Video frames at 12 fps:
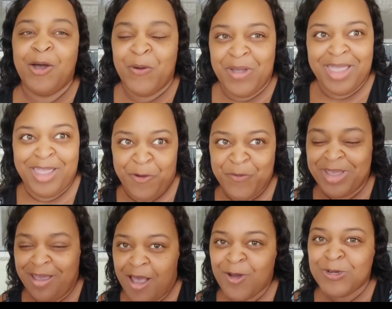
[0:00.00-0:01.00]
okay here
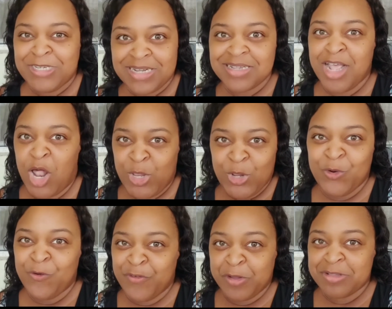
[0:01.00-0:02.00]
we go just a
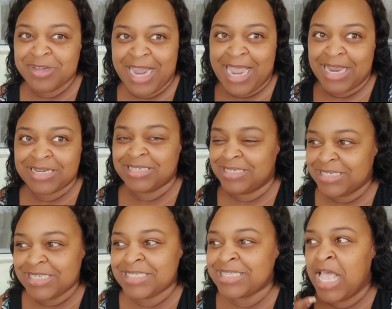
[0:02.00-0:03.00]
little filter action
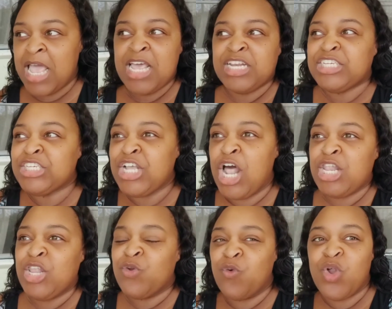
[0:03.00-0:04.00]
just just a
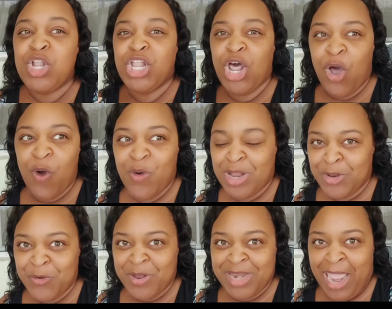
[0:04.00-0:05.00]
little glow a
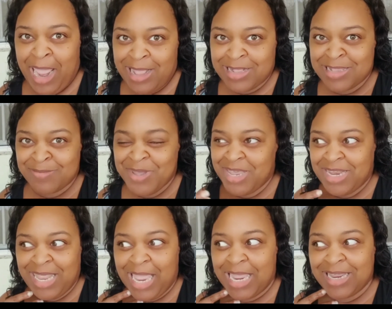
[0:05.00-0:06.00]
little enhancement
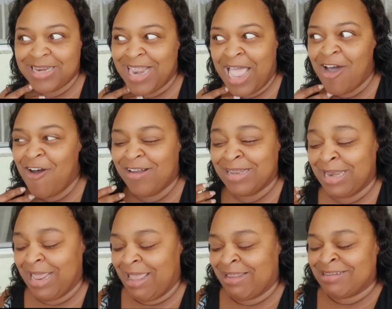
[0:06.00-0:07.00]
like not all of that